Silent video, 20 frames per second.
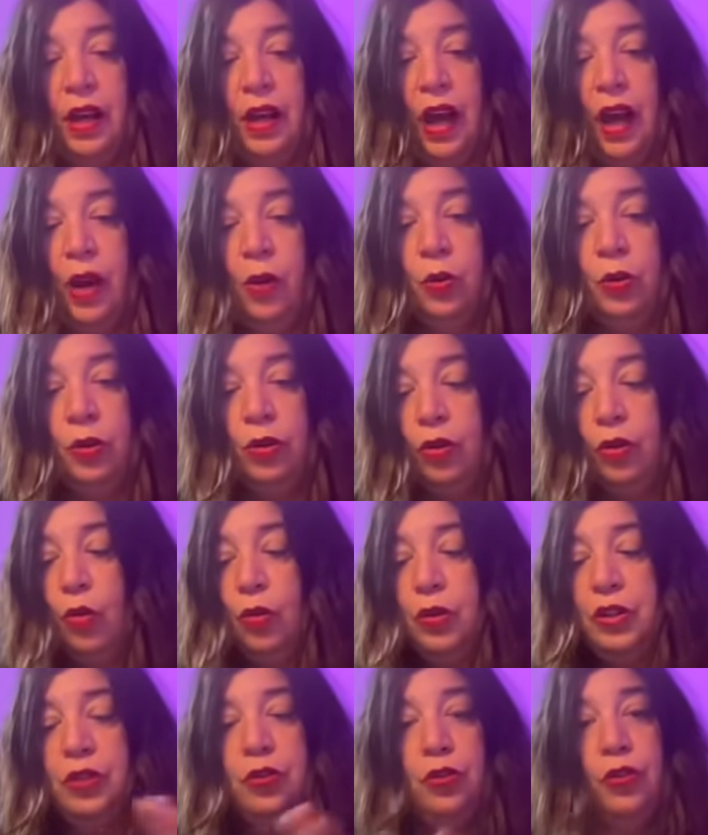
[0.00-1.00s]
I will
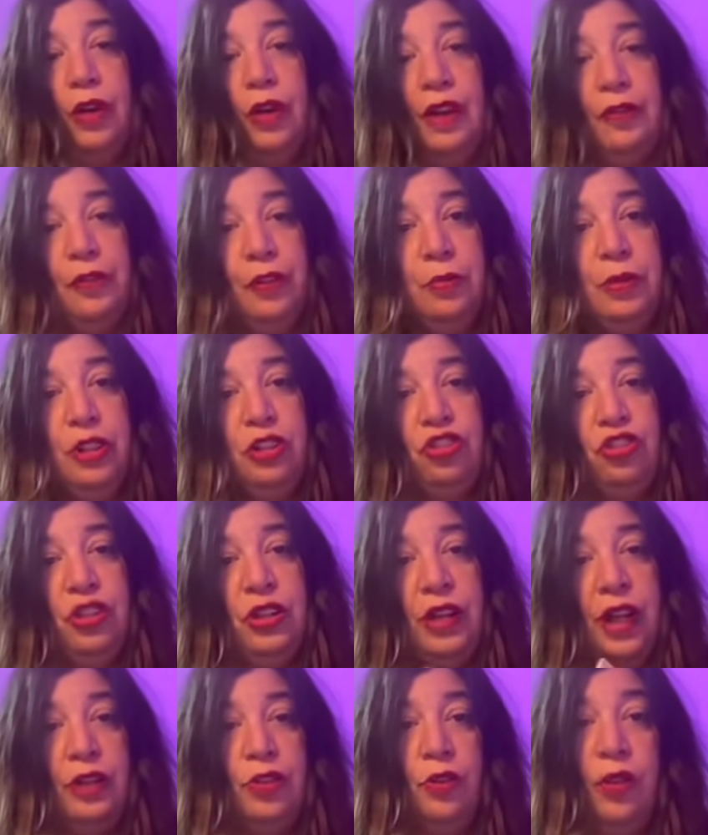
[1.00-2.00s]
go into your
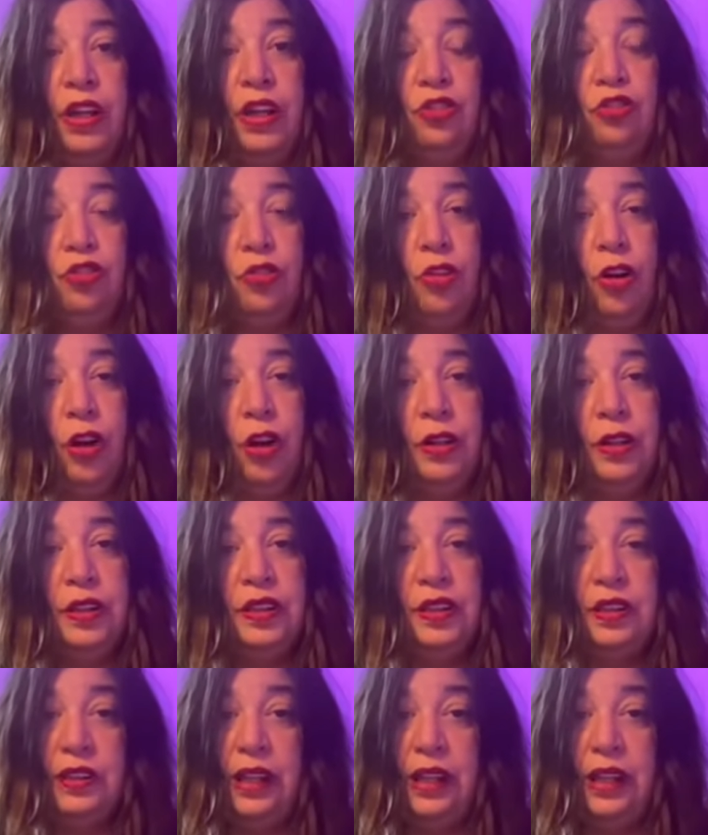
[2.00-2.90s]
affirmation and your angel cards.